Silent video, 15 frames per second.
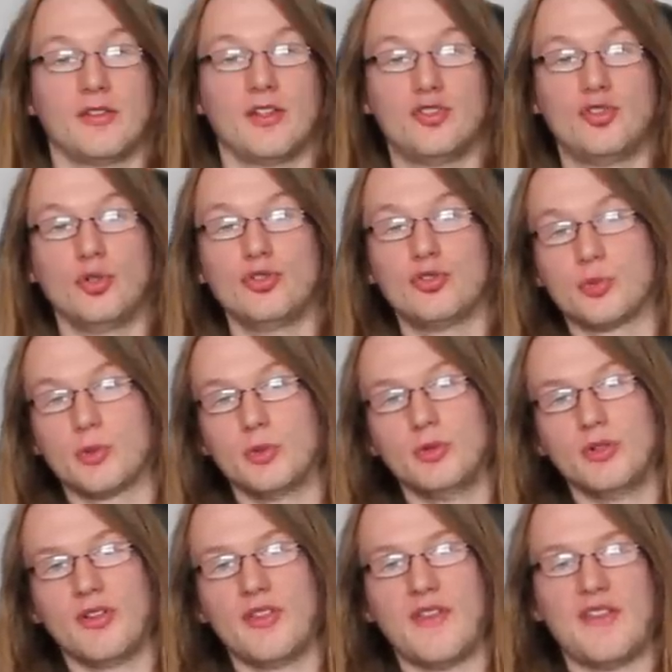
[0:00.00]
The judge
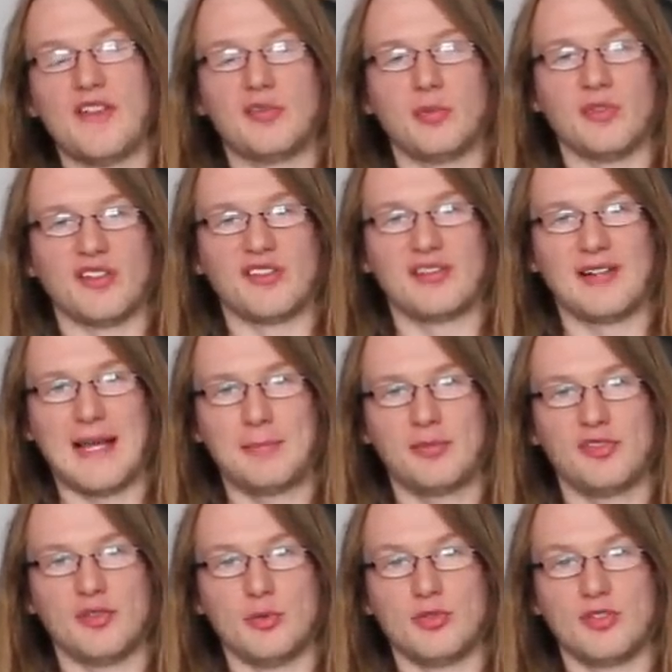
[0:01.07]
ruled that this was a SLAPP
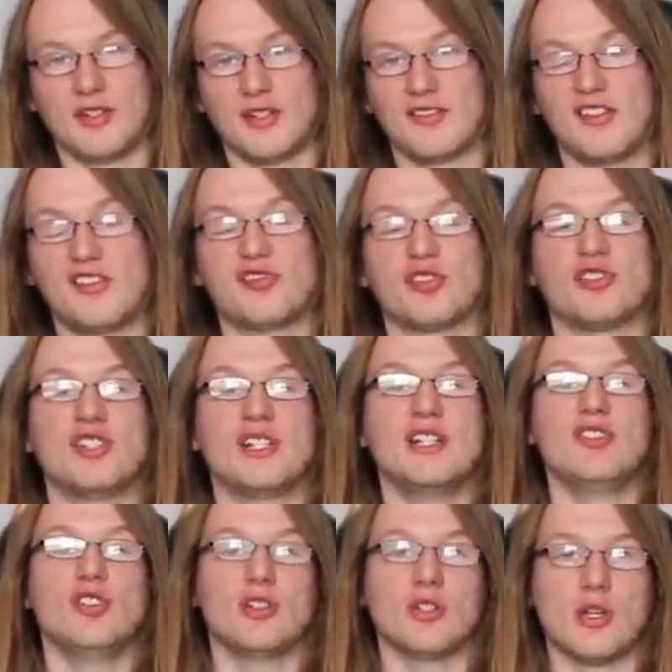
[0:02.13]
suit, that's a
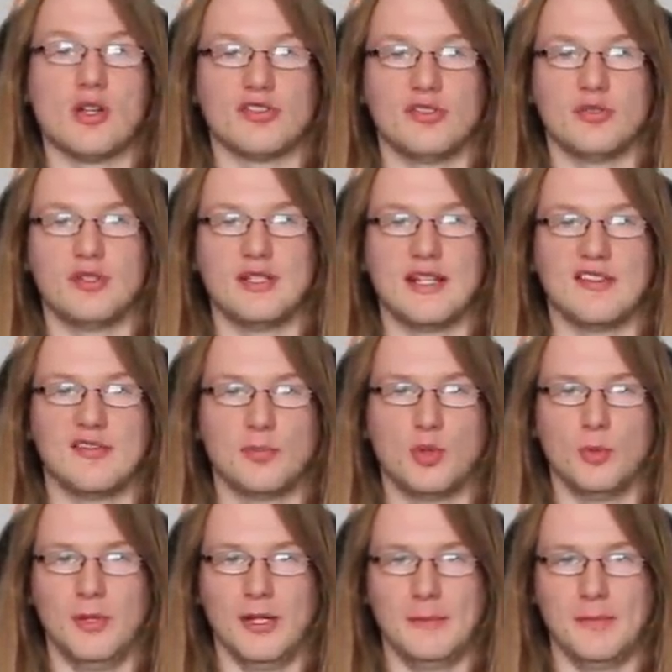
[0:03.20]
strategic lawsuit against
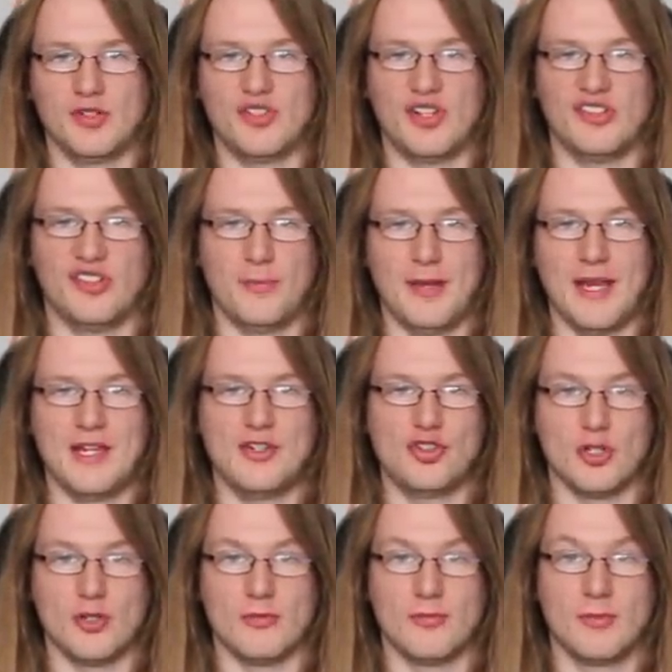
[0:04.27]
public
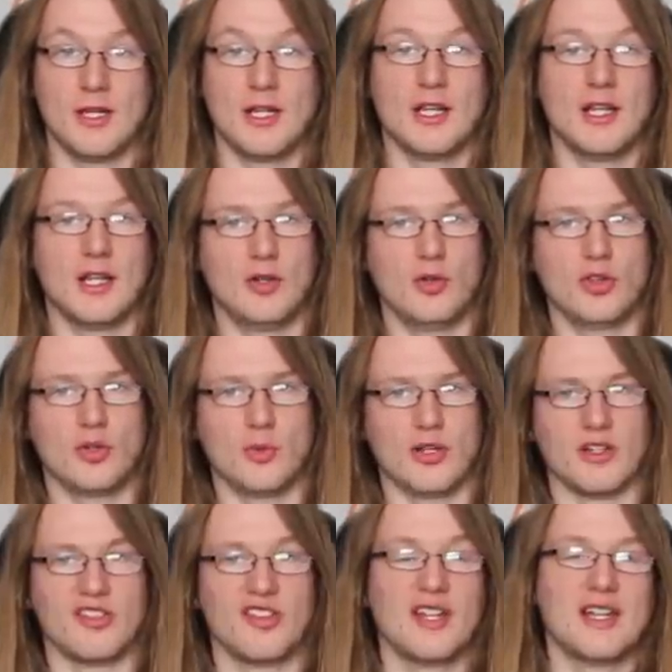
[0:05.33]
participation. In other
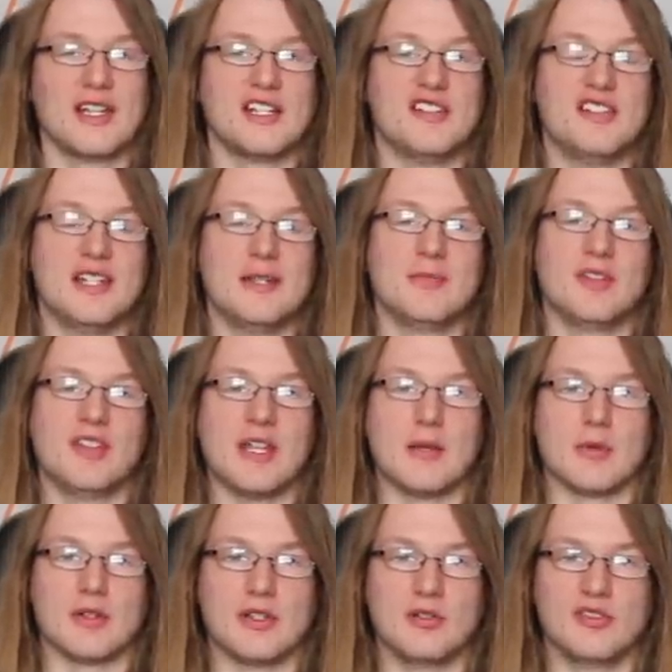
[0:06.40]
words, he deemed that they
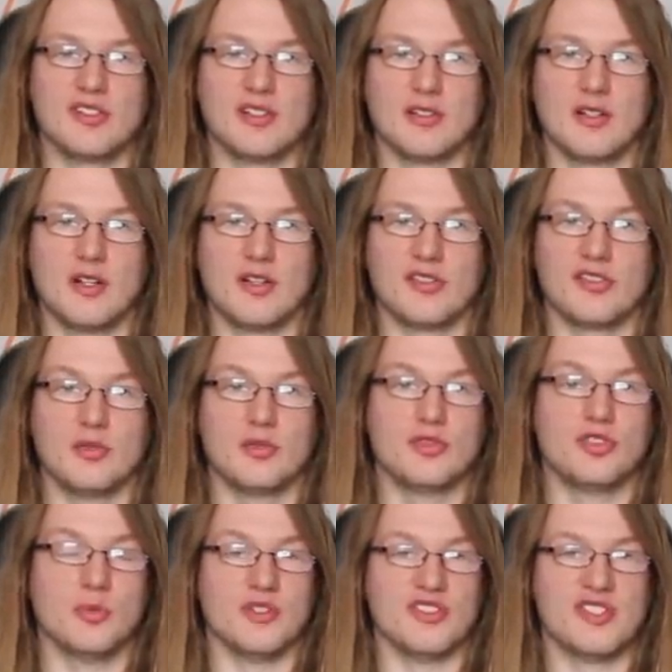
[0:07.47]
were using a lawsuit
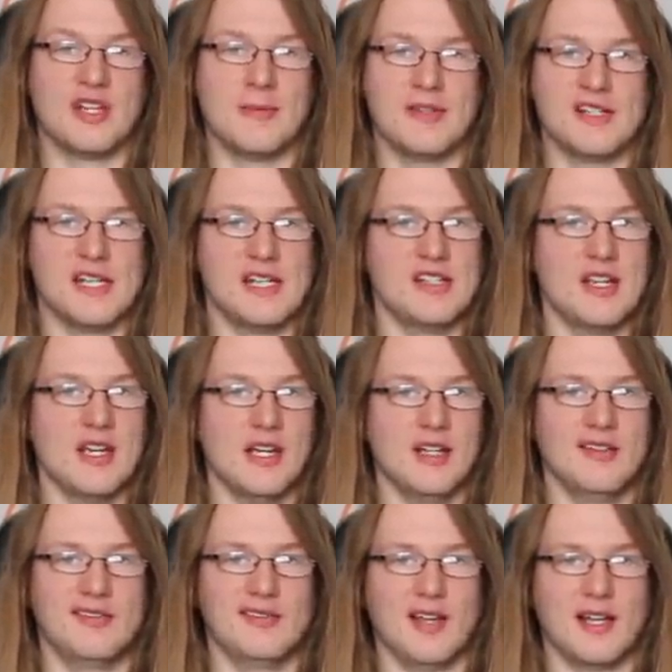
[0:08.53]
to intimidate
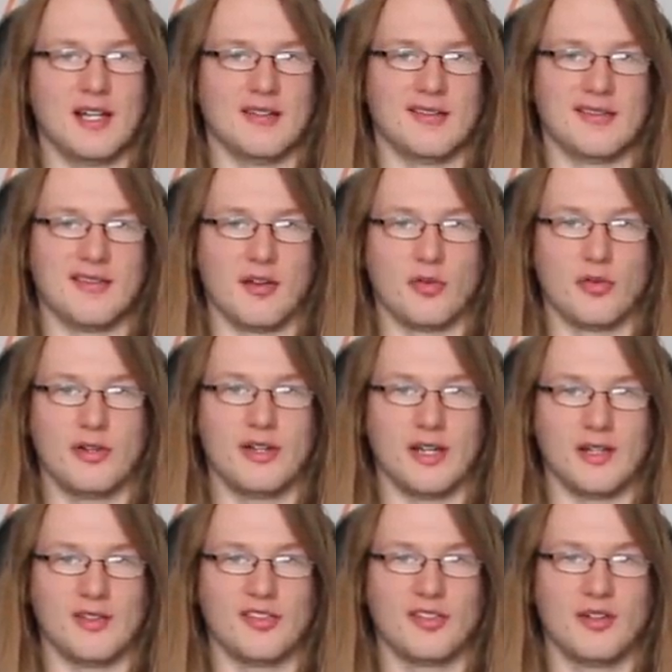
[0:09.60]
and silence their
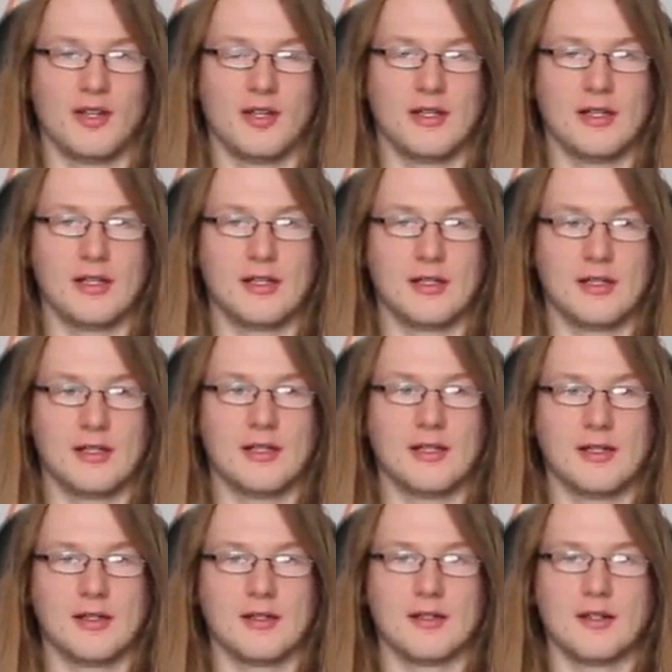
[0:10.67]
critics.
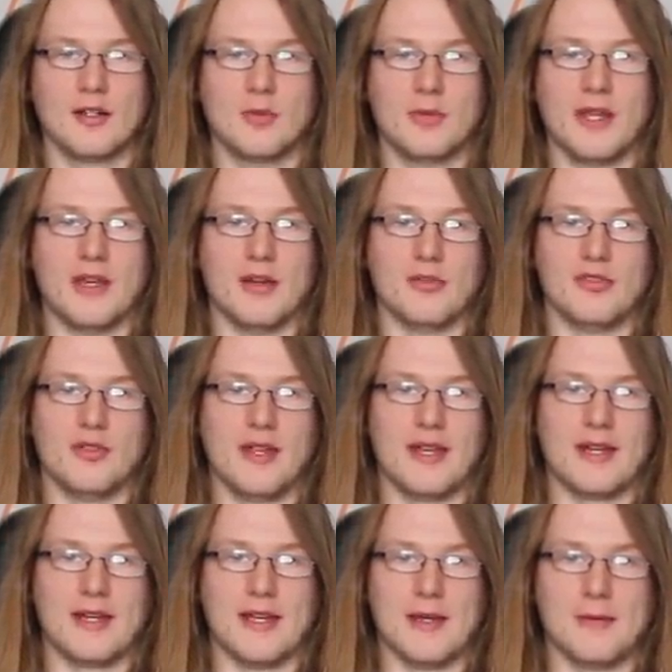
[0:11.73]
Hope they don't do
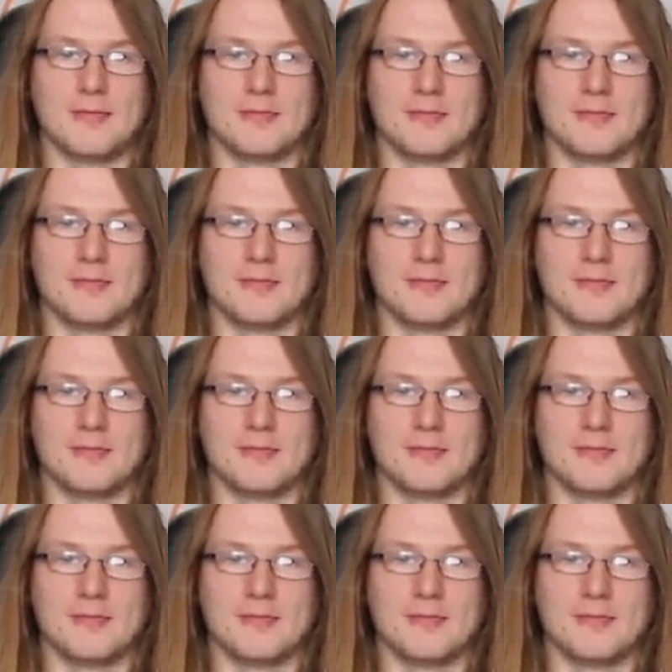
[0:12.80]
that again.